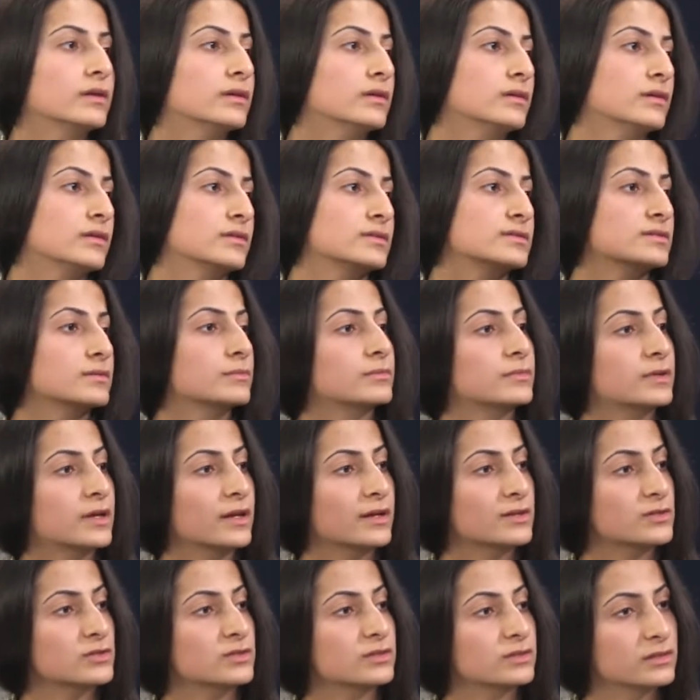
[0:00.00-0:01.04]
when some
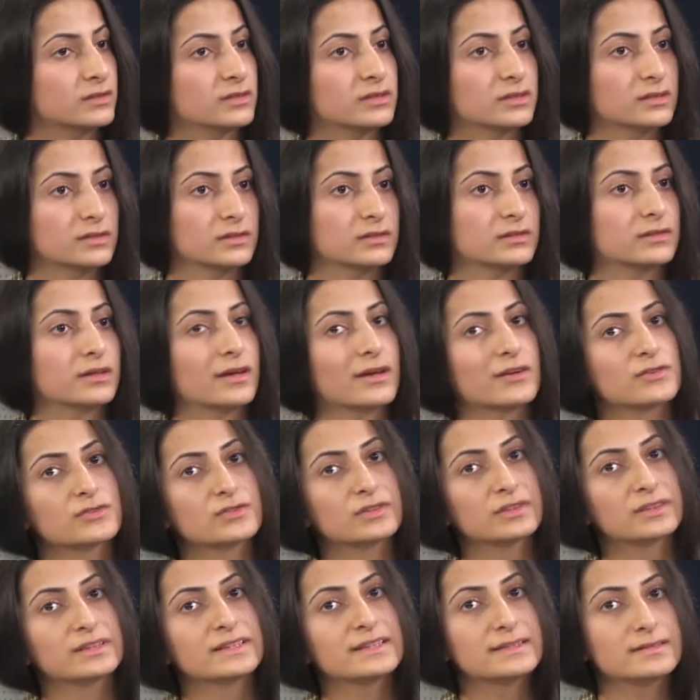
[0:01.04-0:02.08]

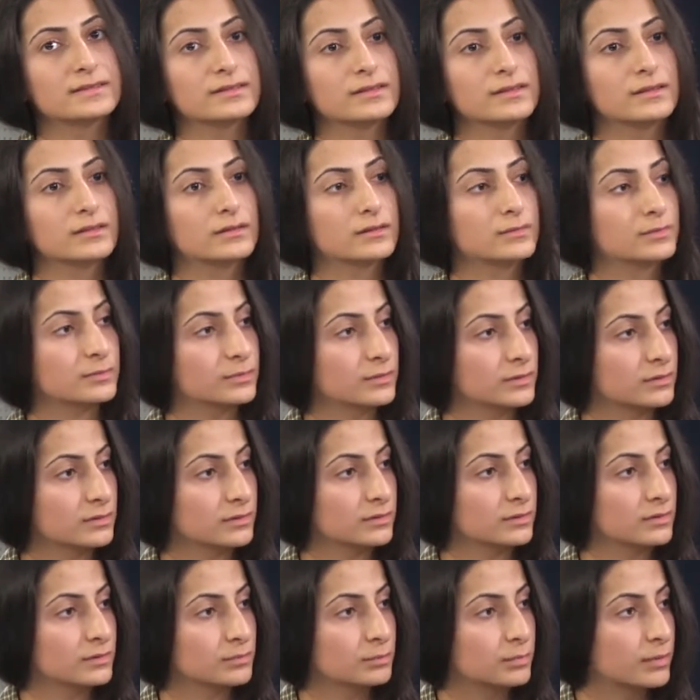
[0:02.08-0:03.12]
nationalistic
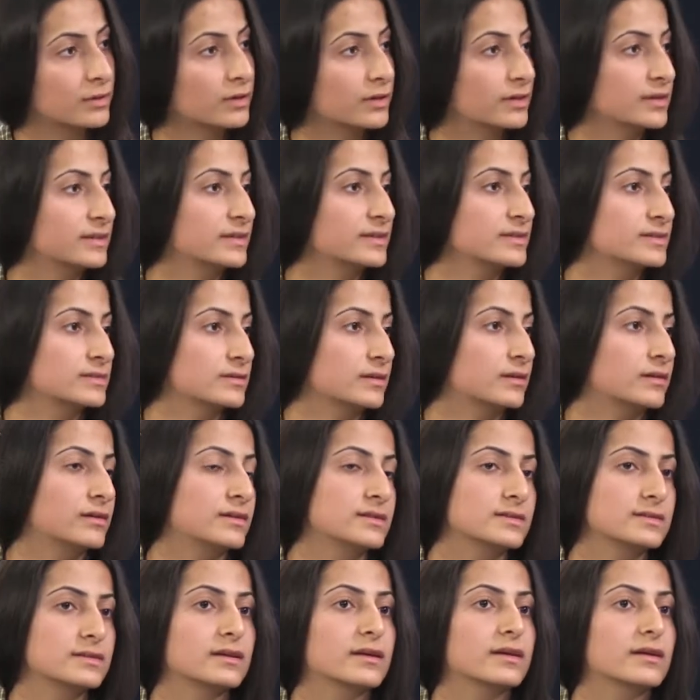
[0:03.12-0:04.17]
parties
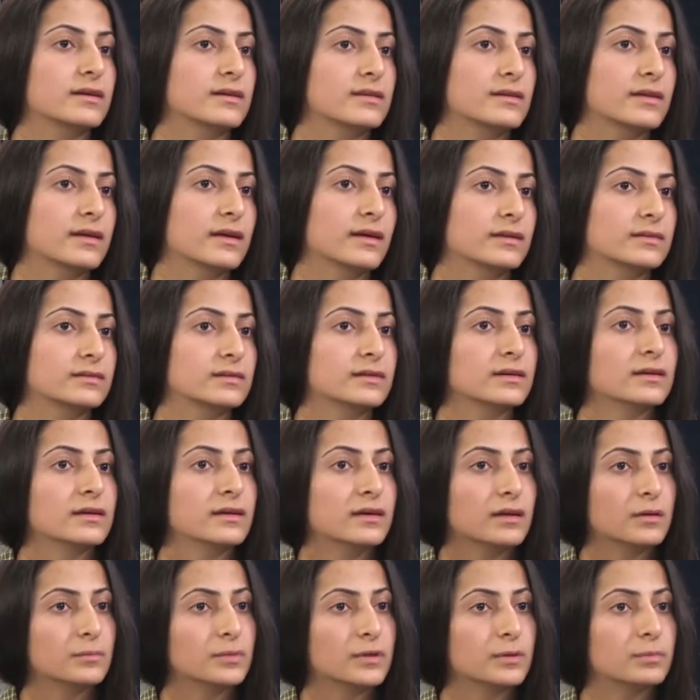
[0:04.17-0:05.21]
are saying that
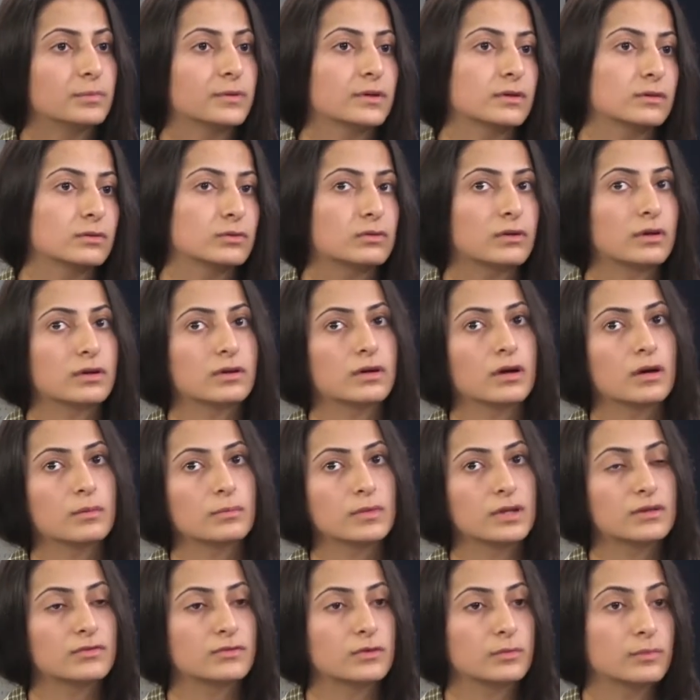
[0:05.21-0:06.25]
people who are
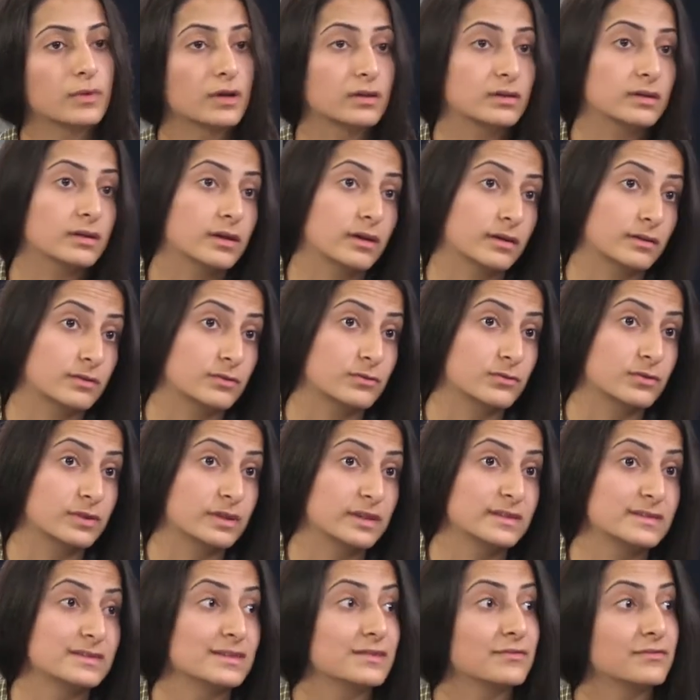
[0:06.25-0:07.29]
coming from other
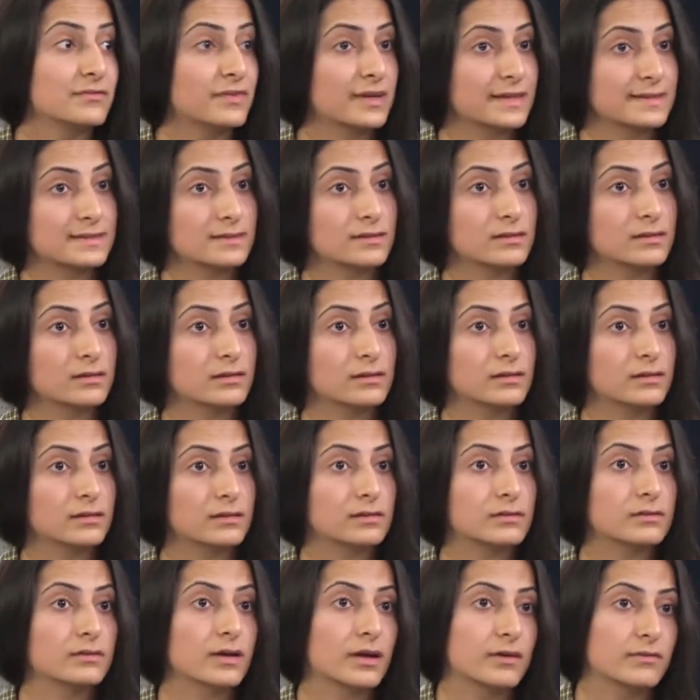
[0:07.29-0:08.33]
countries investing
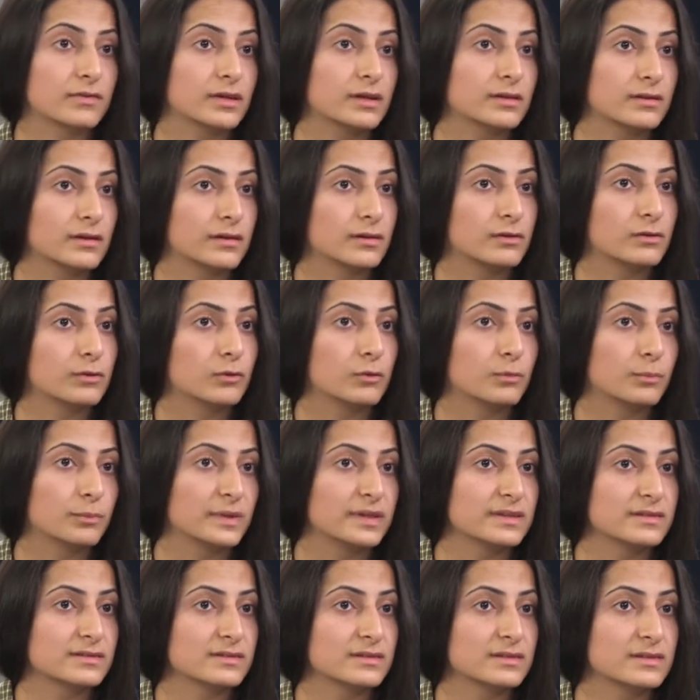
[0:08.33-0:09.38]
here, having their own
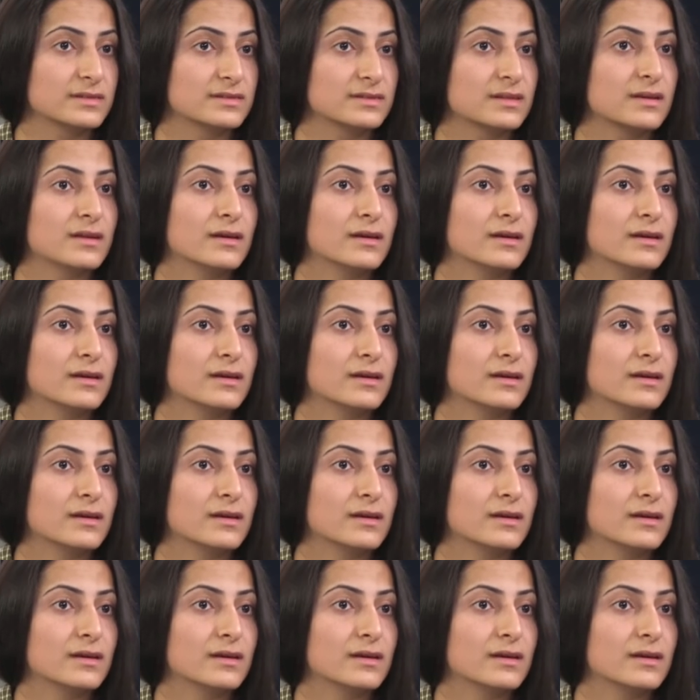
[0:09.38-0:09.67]
business,